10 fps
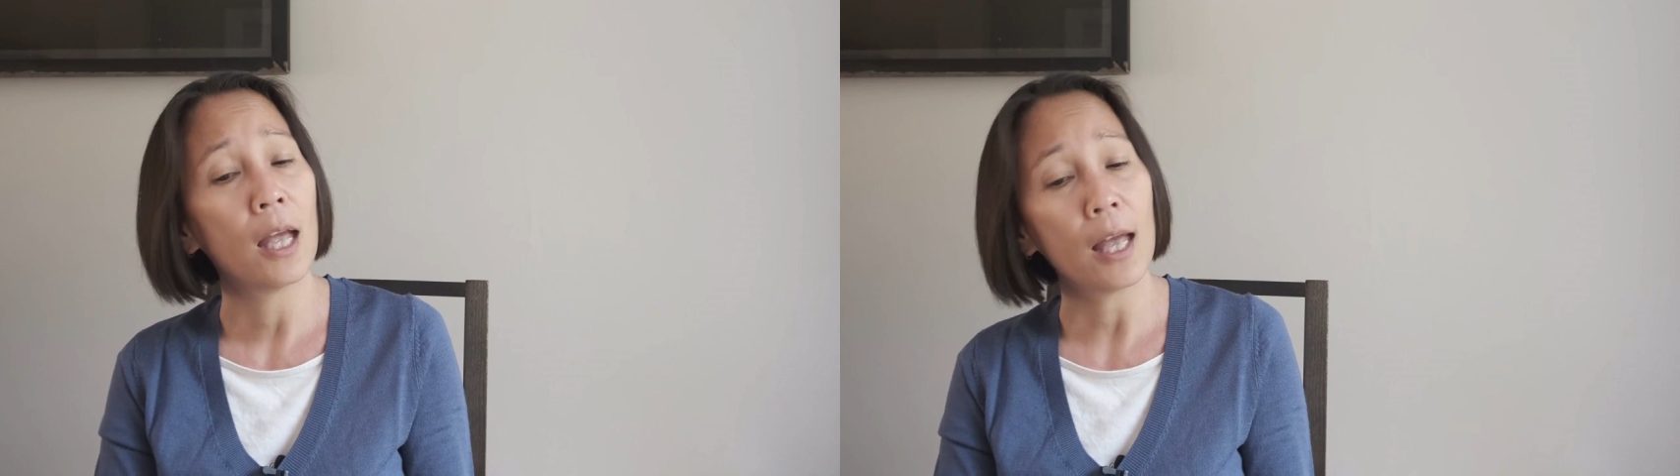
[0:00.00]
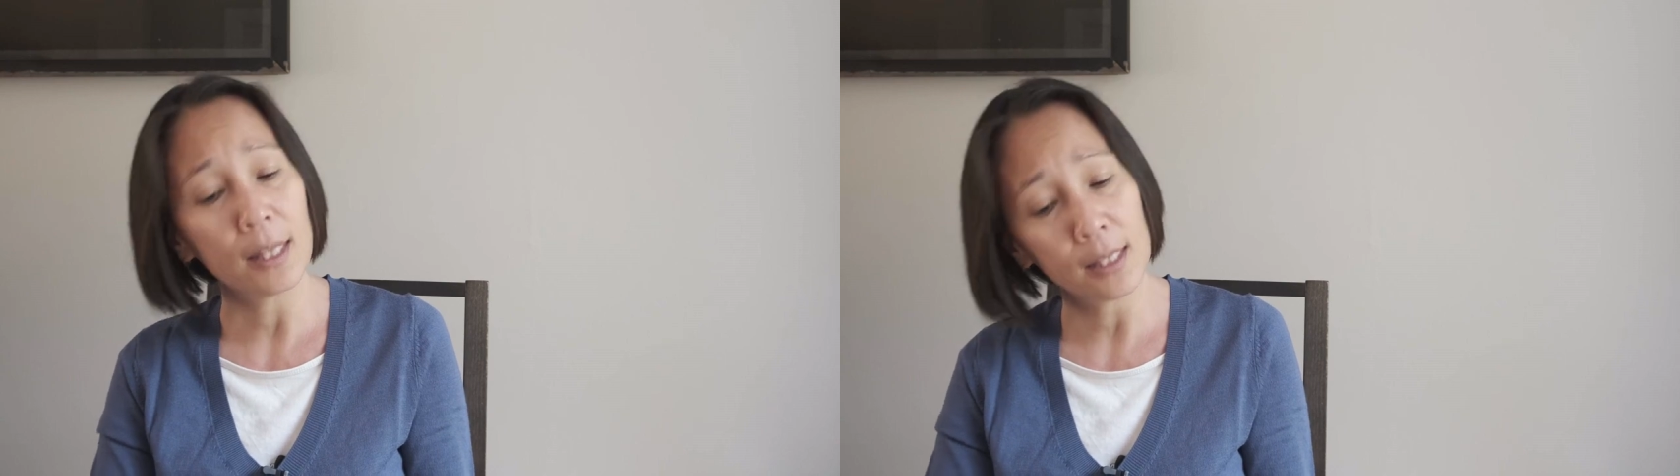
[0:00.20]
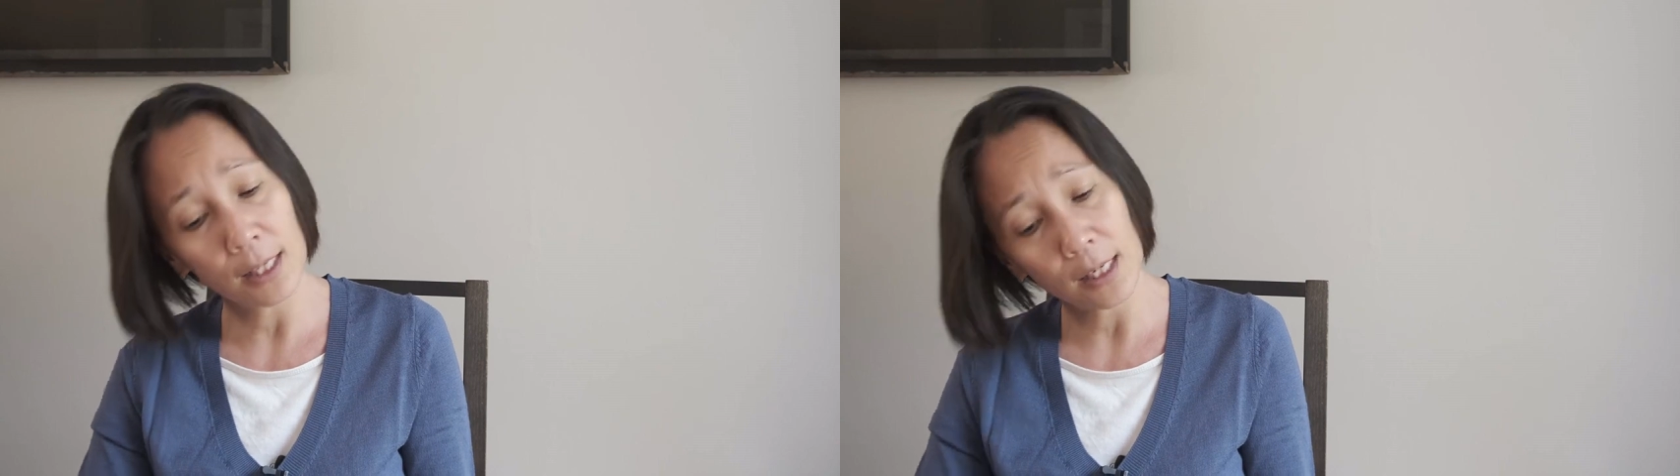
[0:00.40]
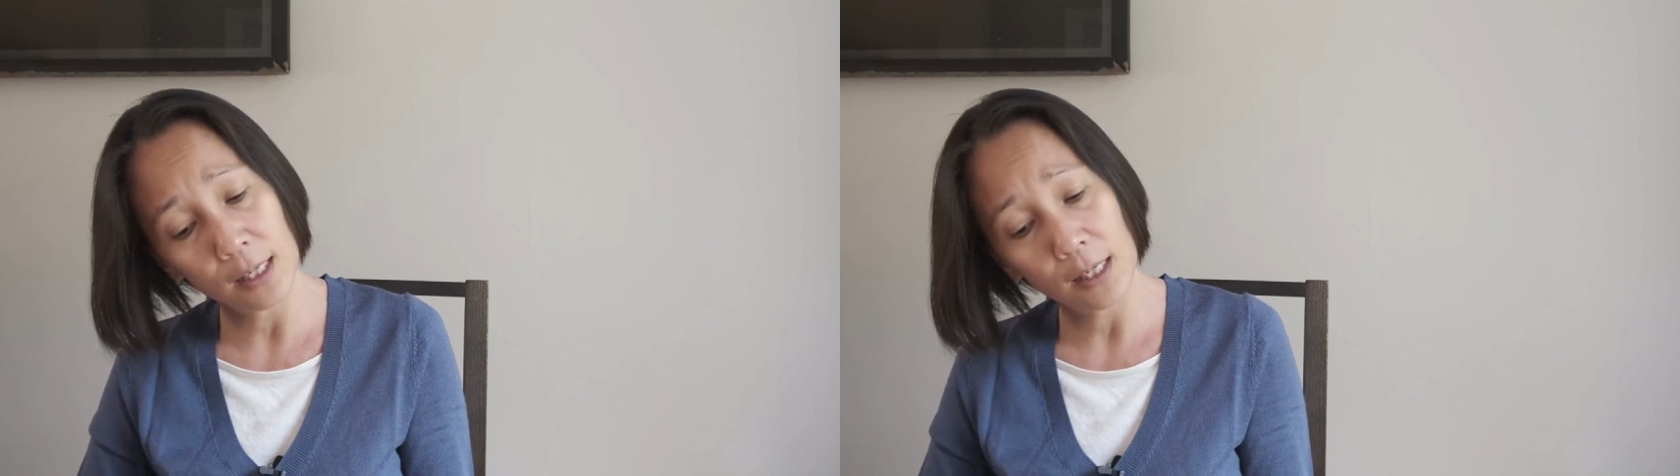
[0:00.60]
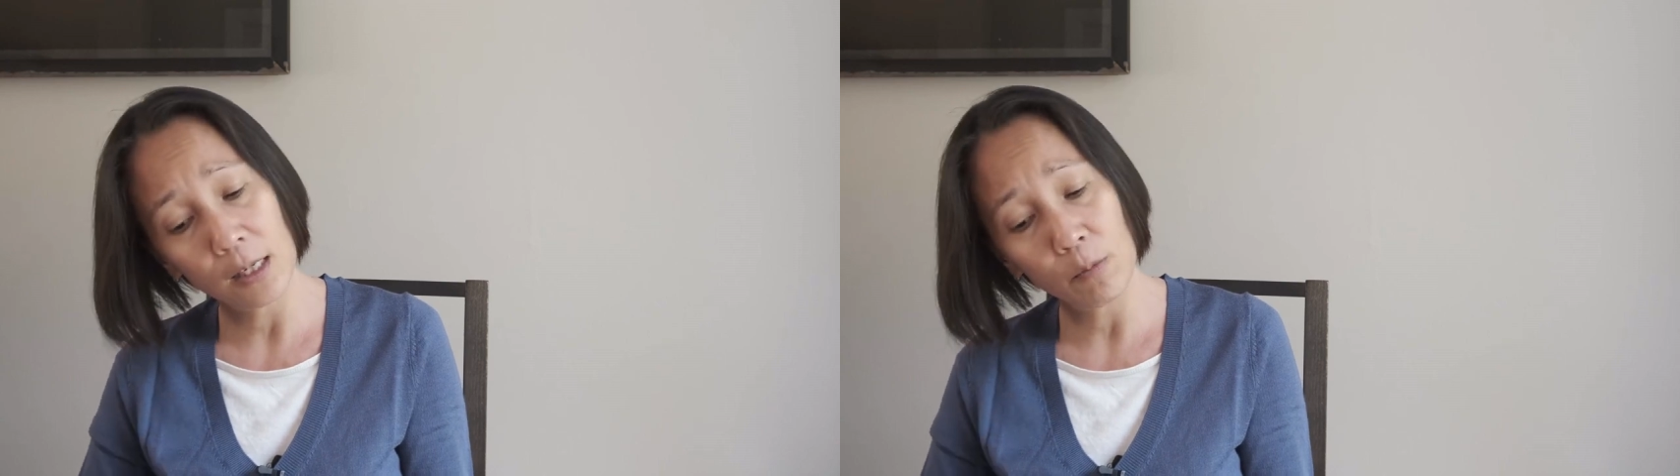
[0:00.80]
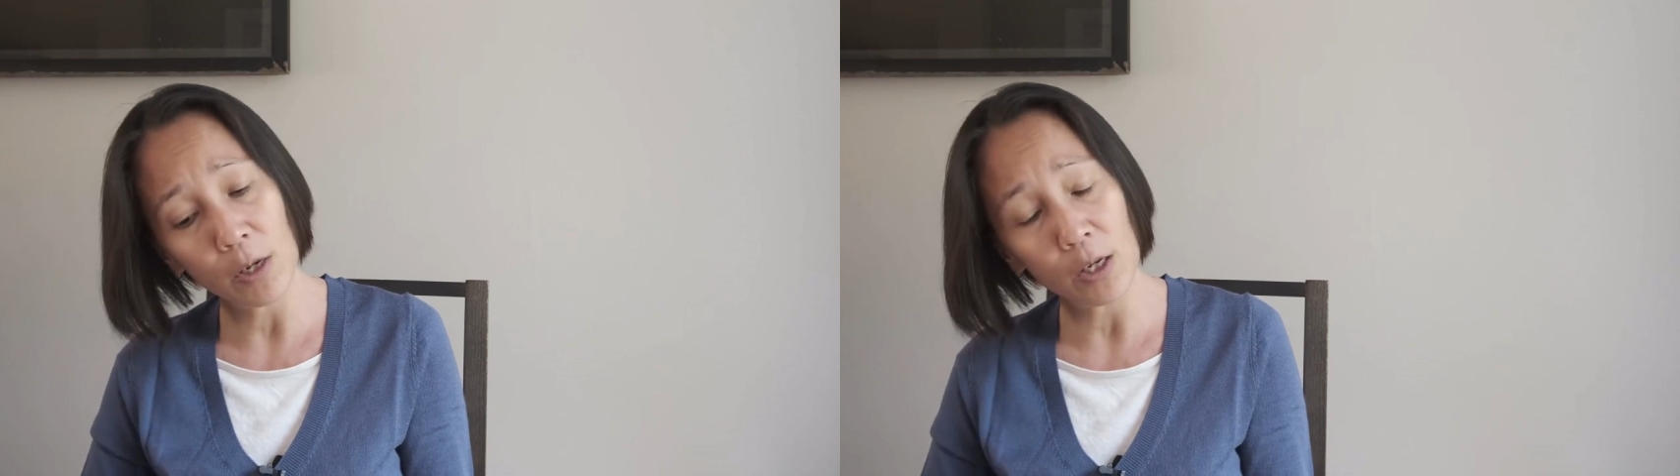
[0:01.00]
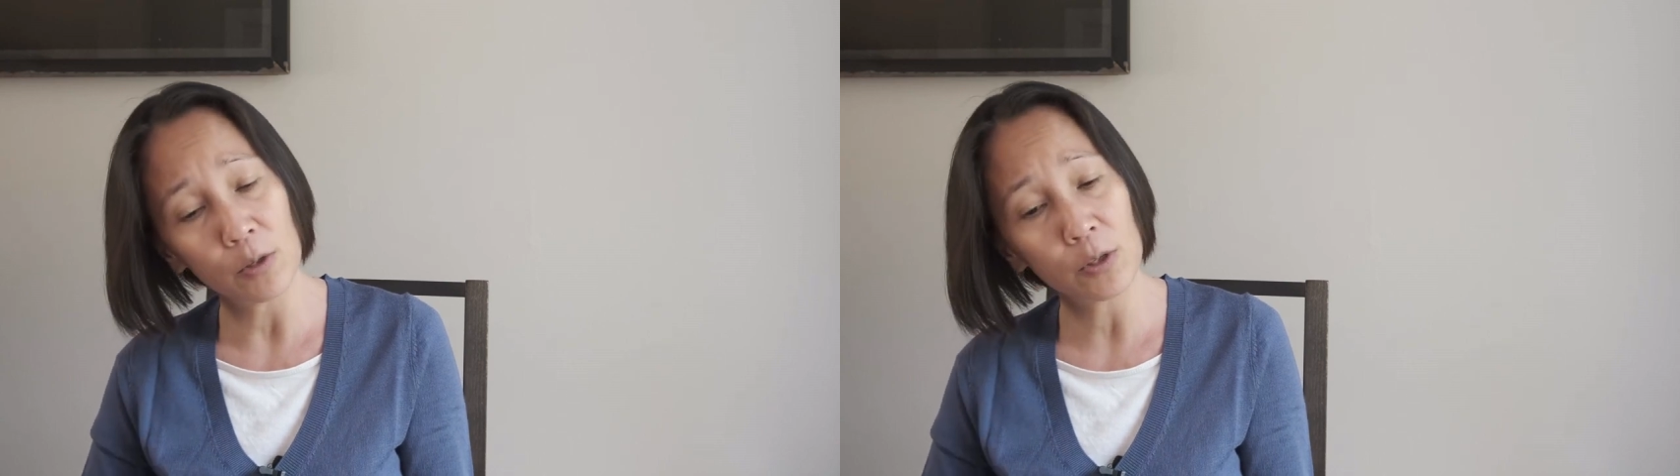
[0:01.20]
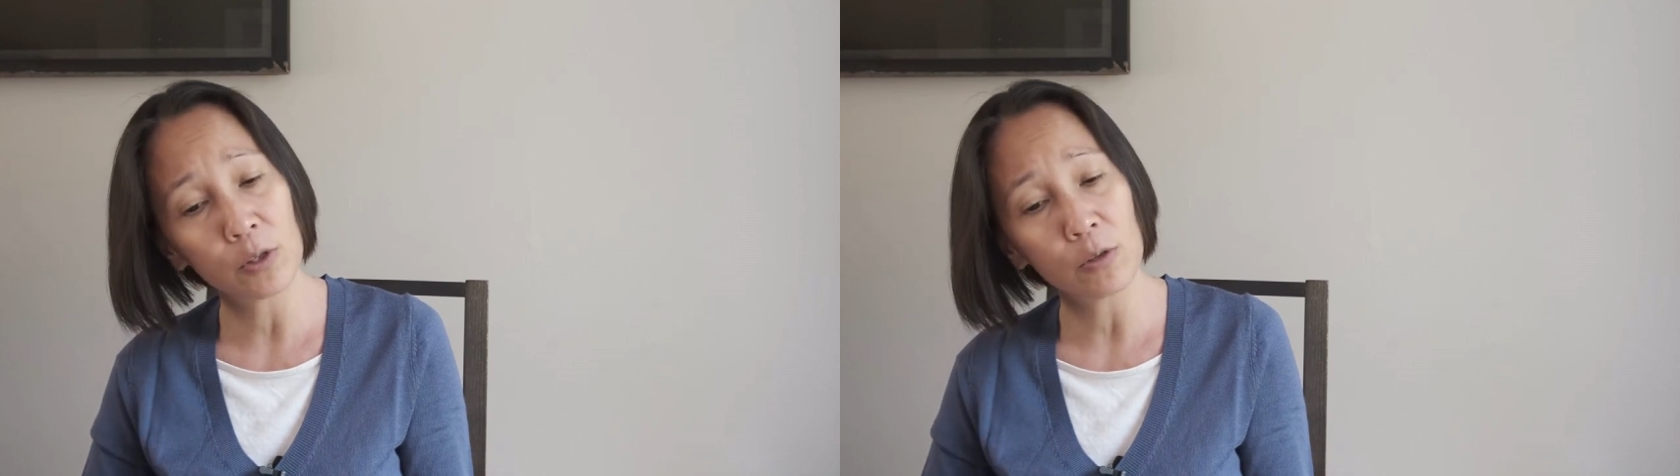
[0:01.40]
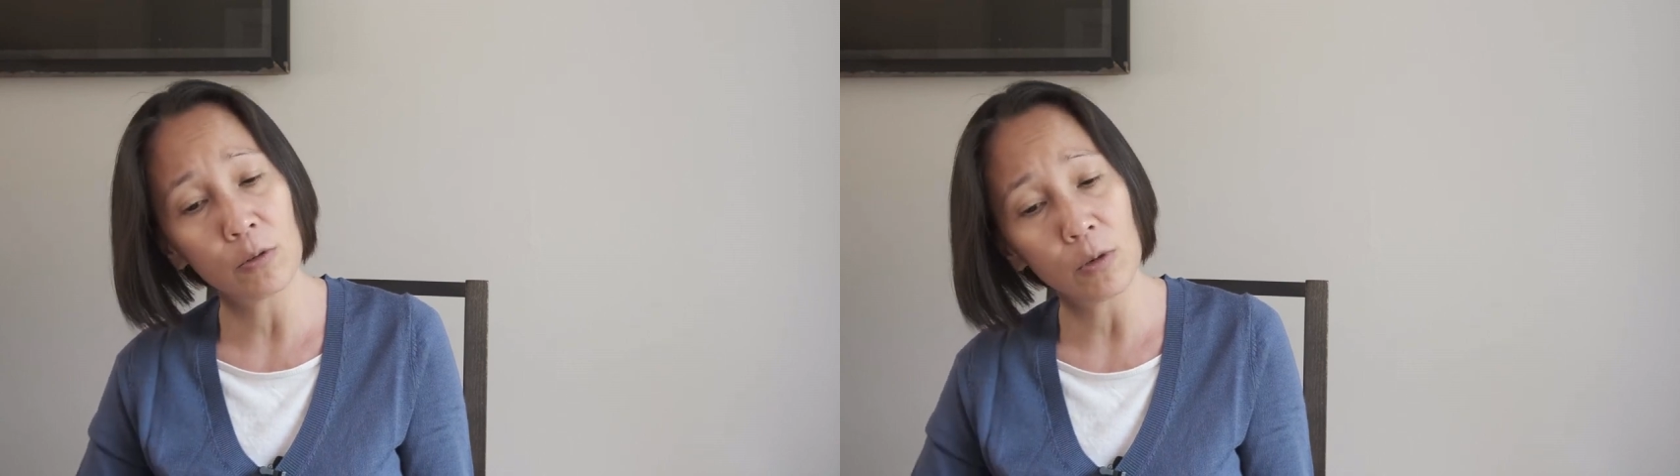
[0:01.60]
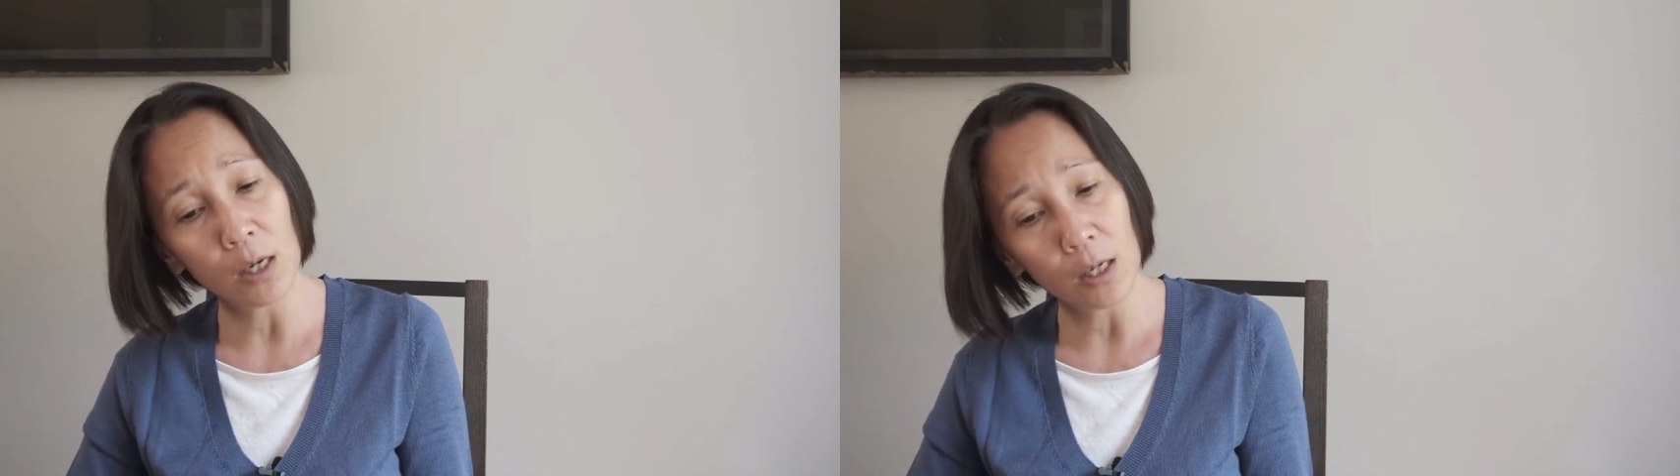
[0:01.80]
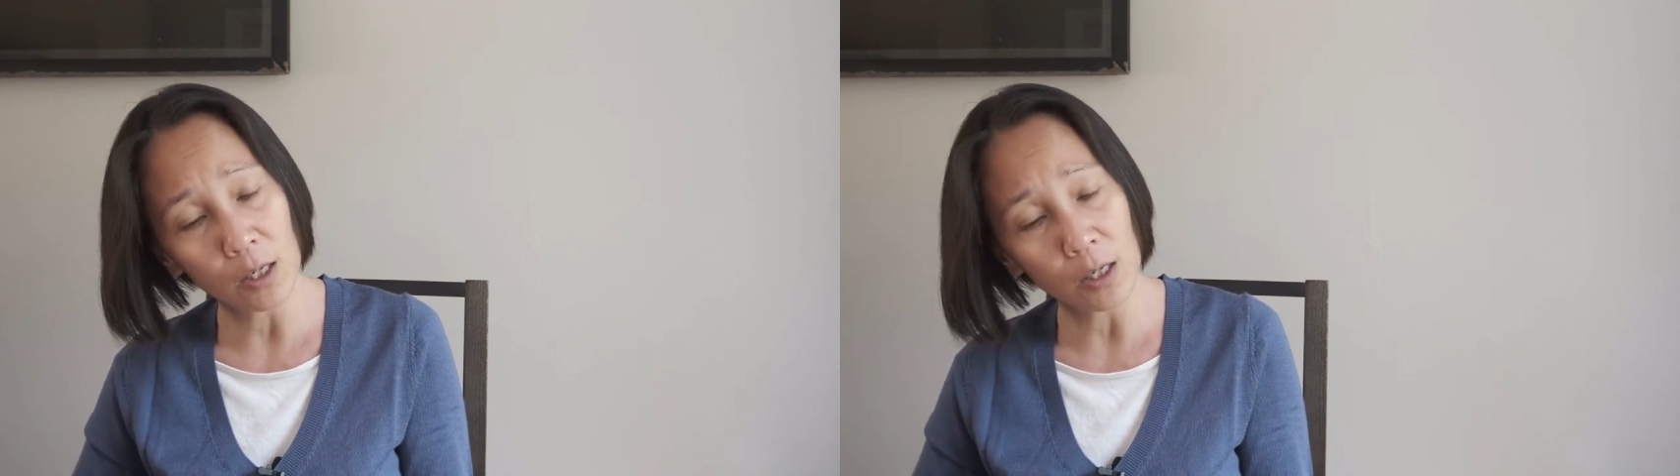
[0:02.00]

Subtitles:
and secondly we are also